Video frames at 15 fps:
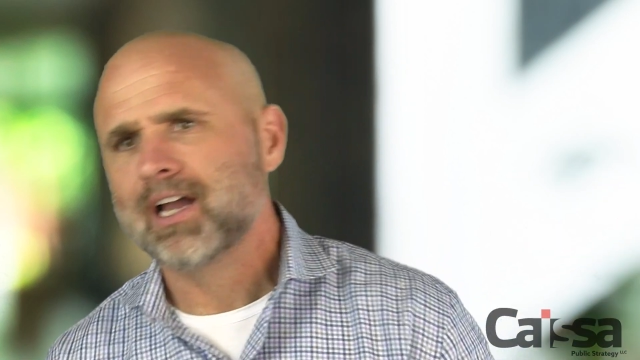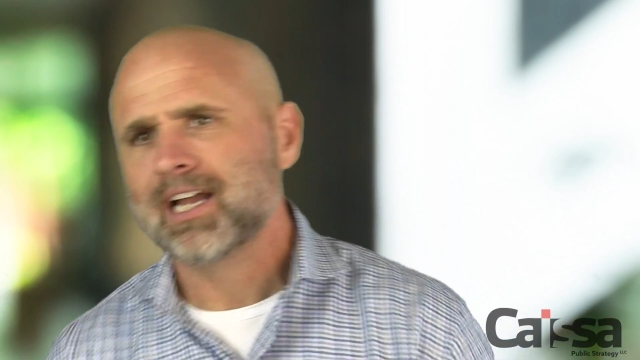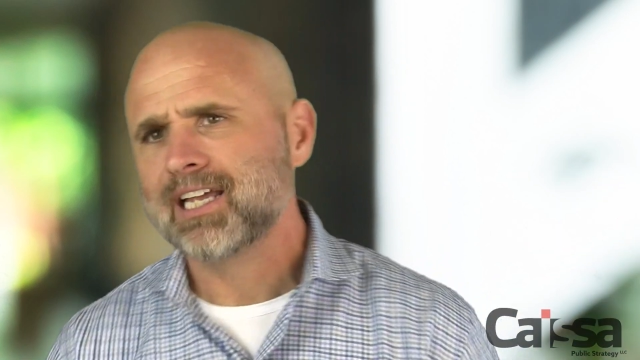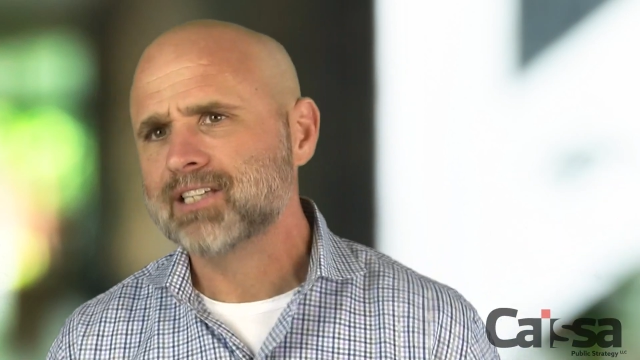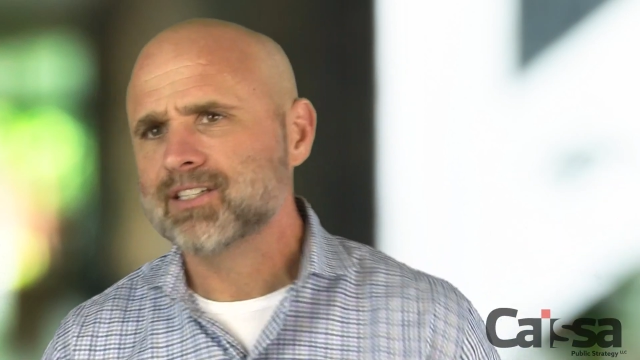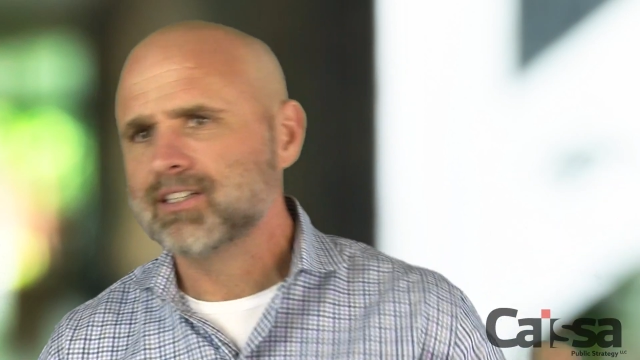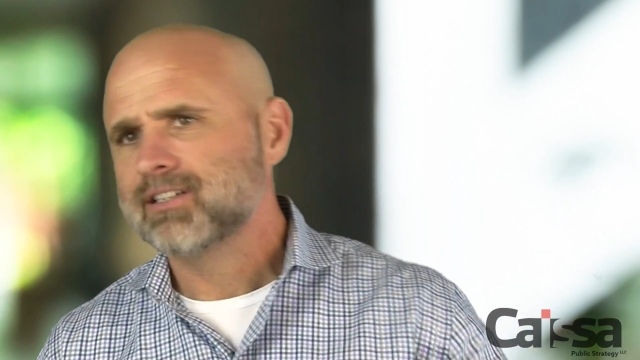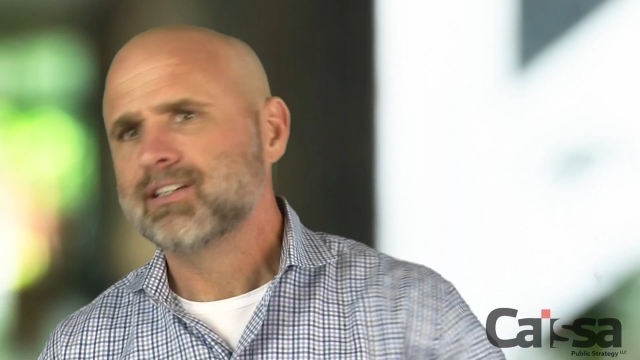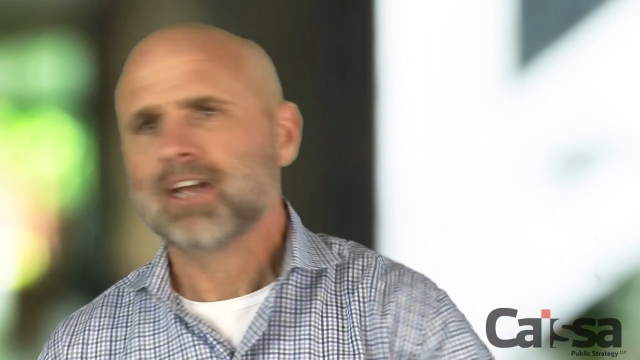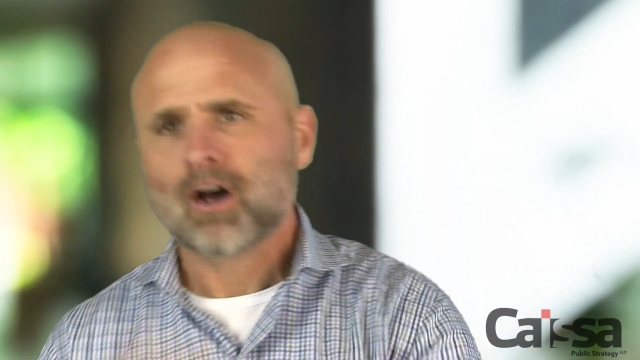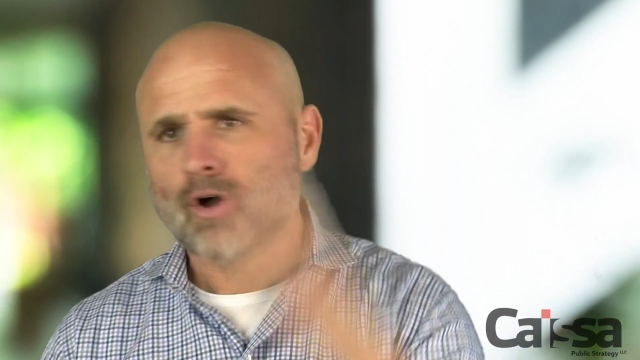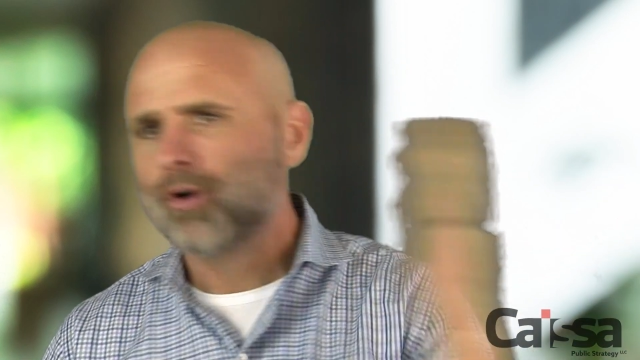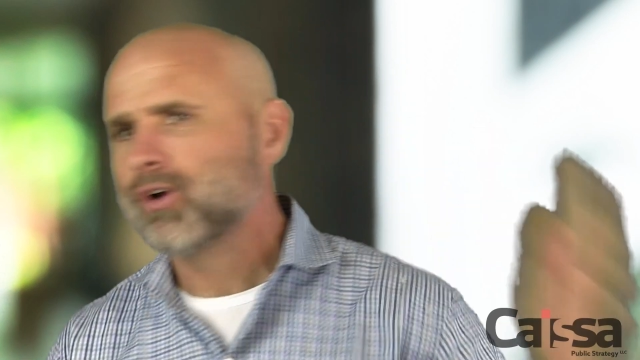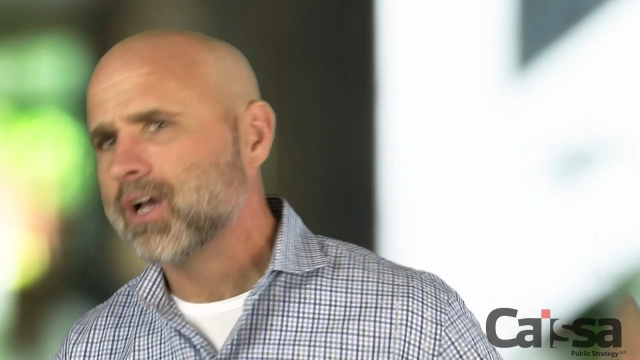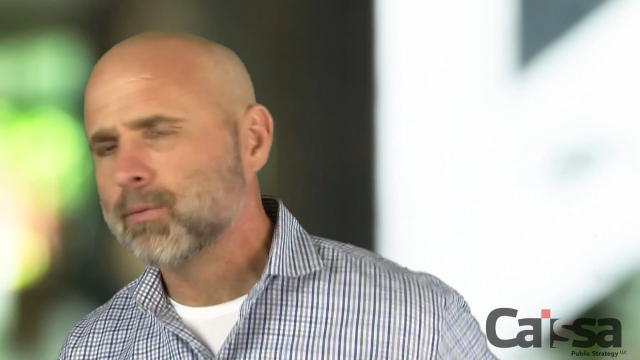I guess it
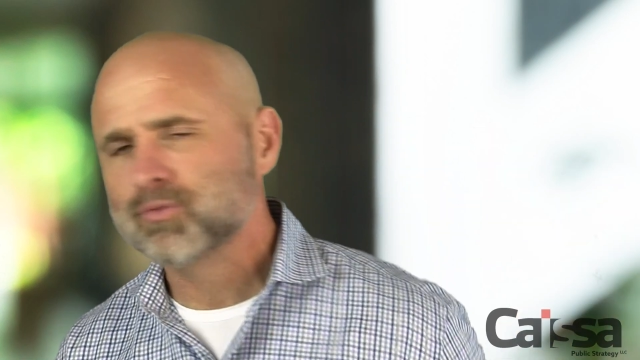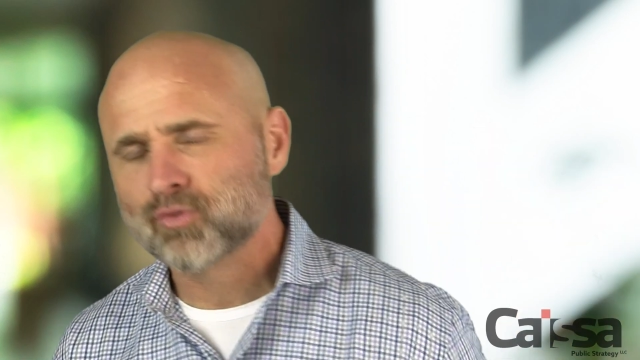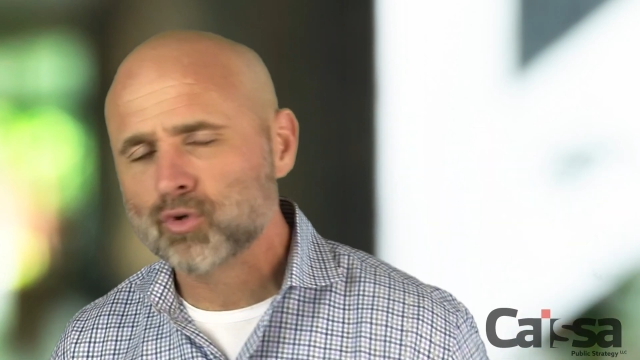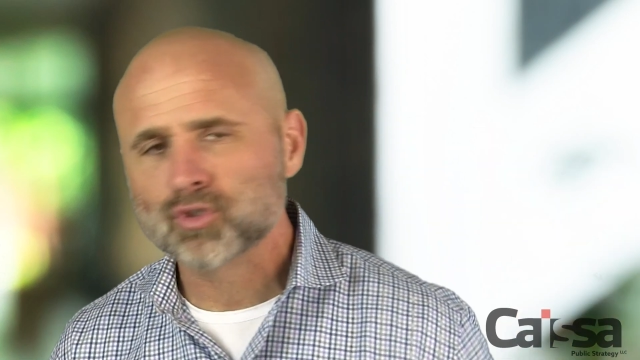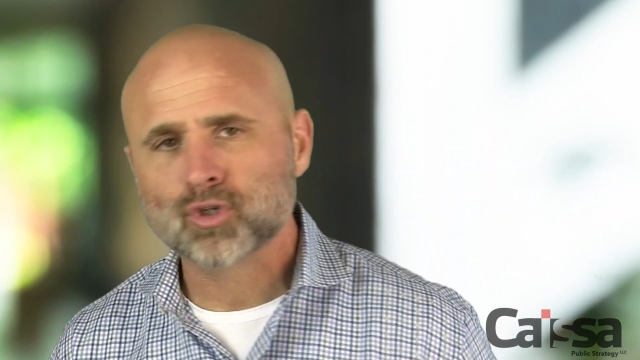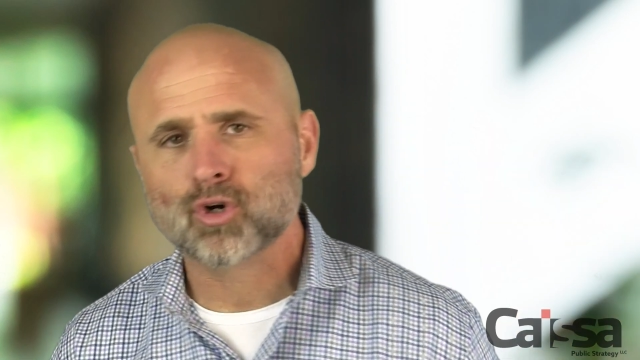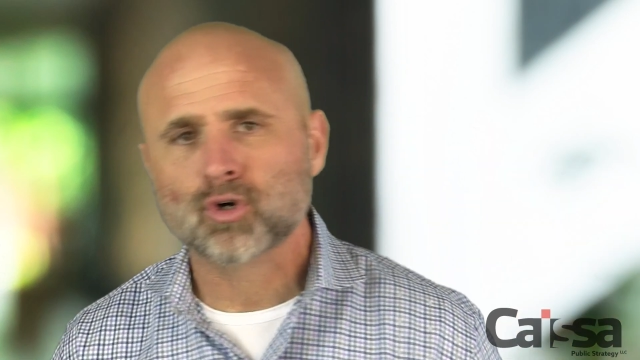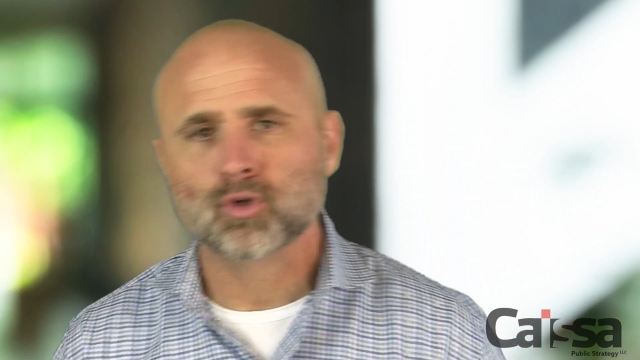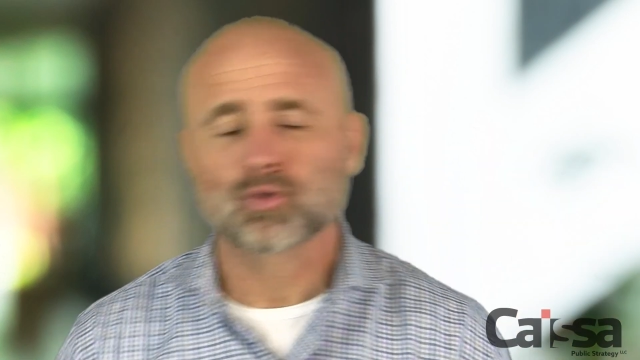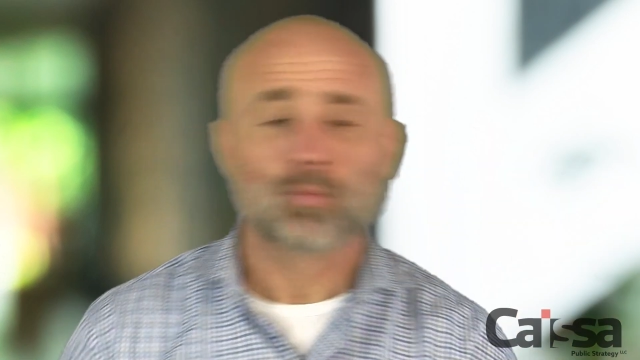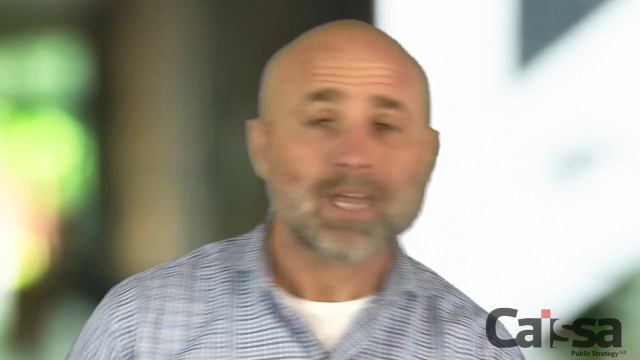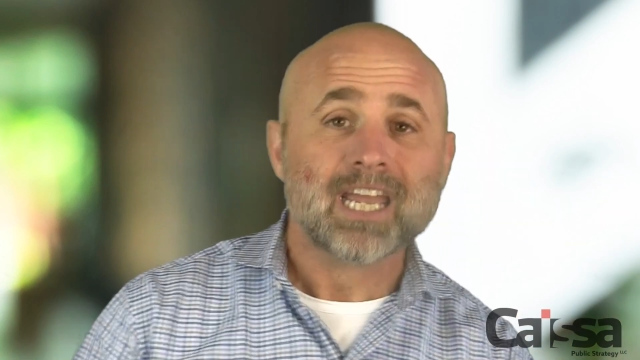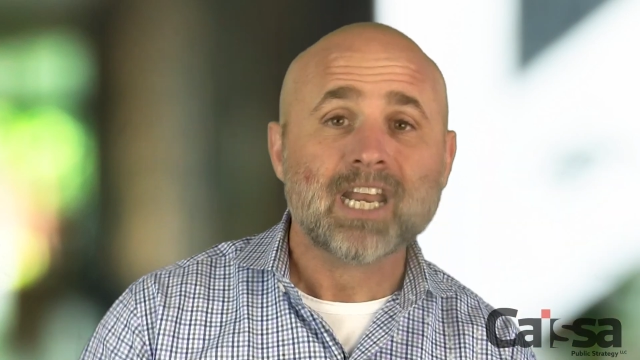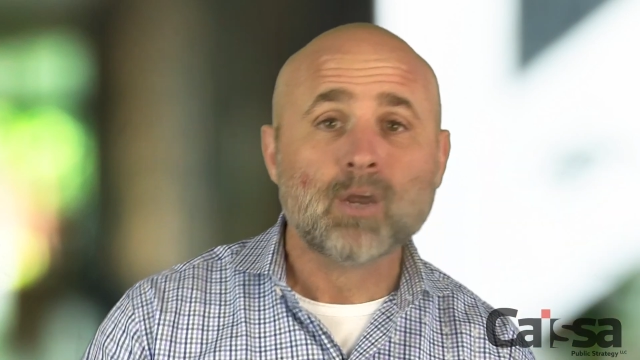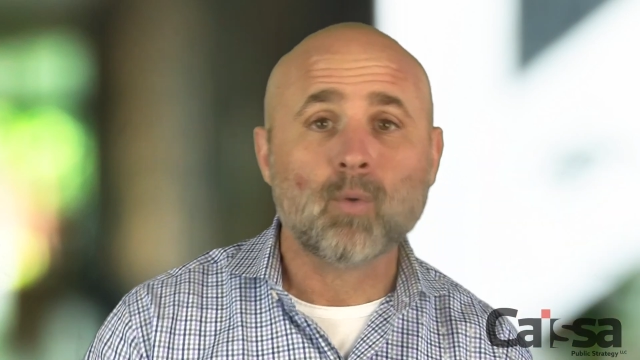all comes full circles.
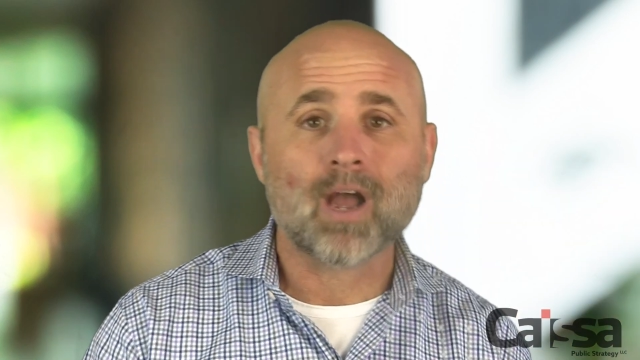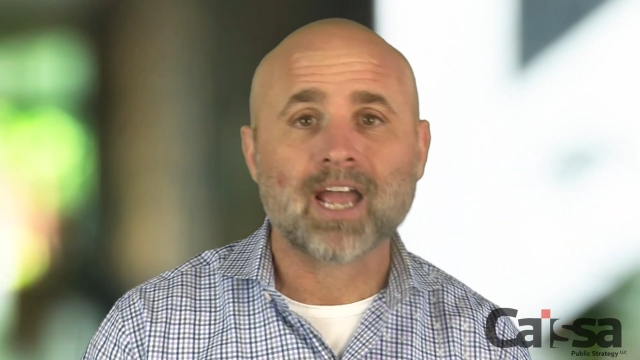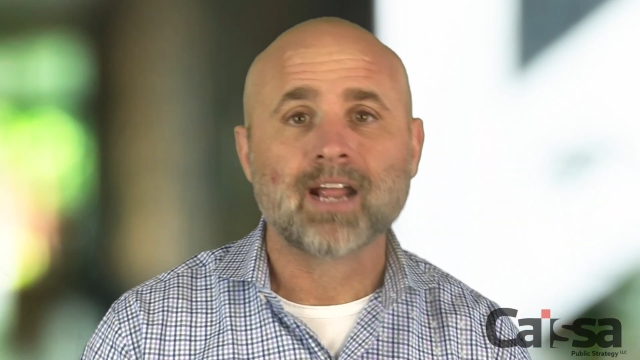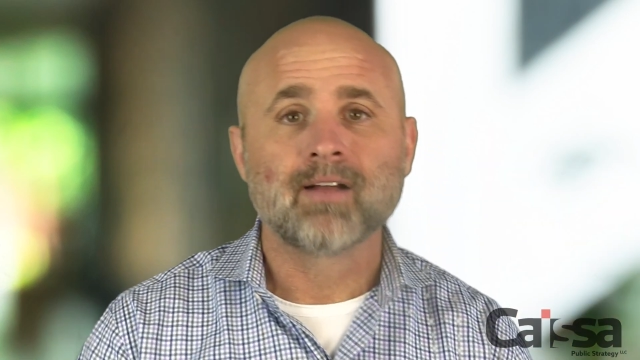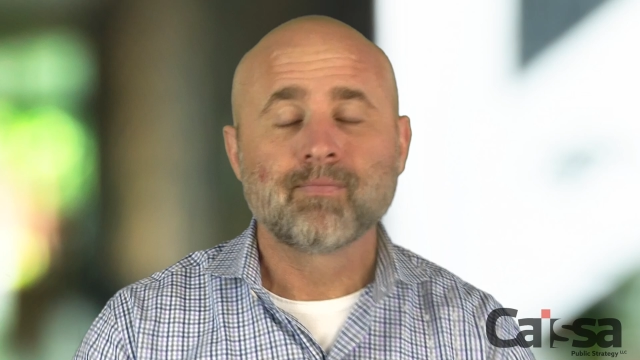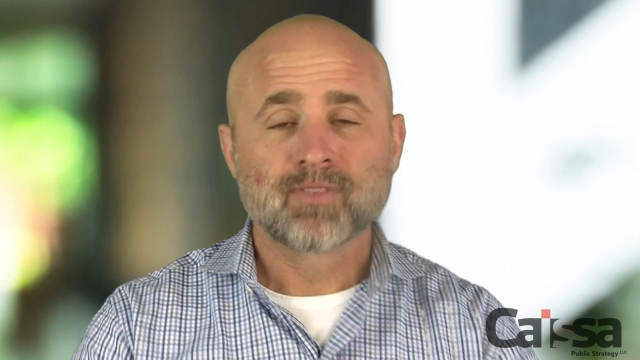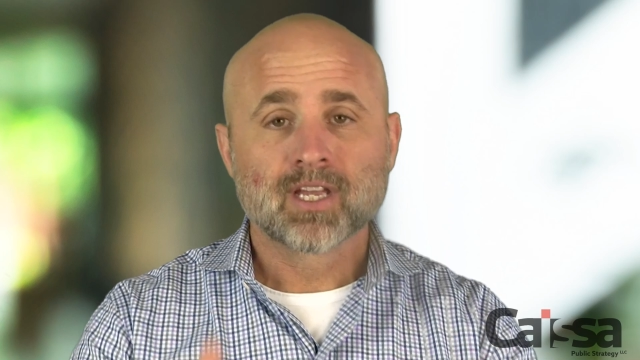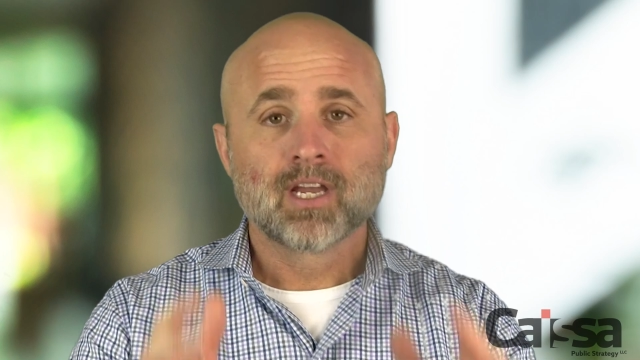Anyway,